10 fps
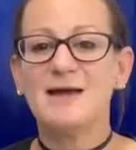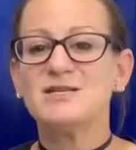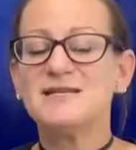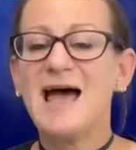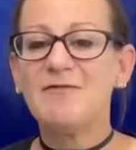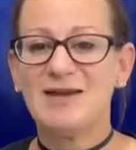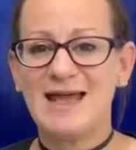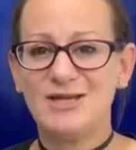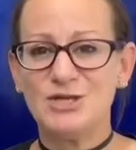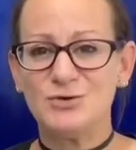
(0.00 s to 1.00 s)
I just haven't
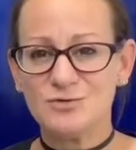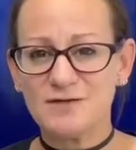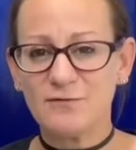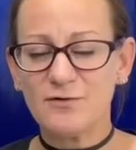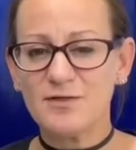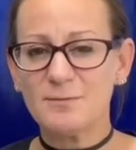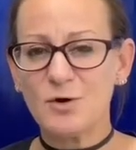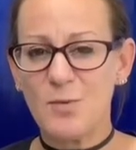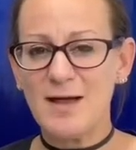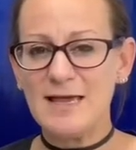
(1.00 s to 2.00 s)
had a use for them
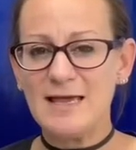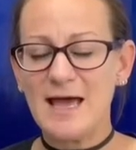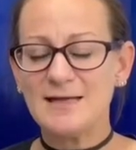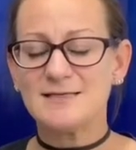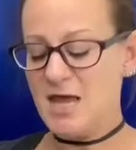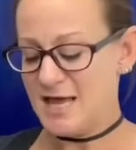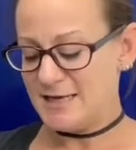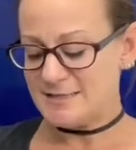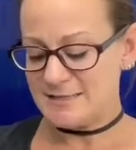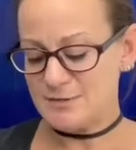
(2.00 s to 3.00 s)
quite yet
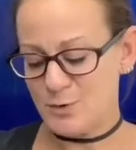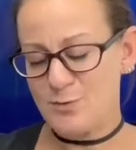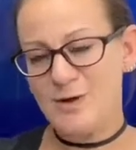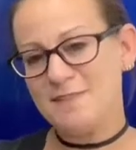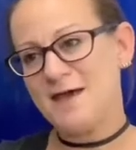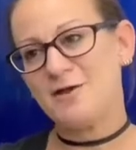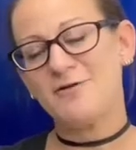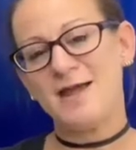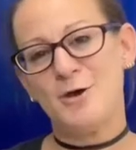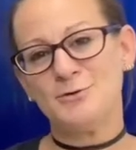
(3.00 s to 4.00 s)
and didn't know what that
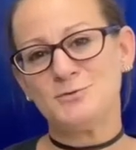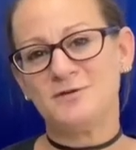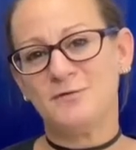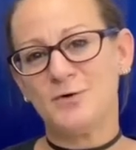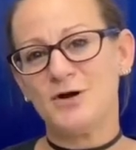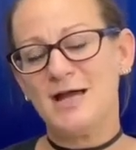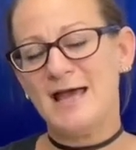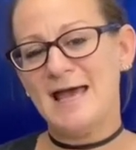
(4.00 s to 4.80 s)
gray hose was for,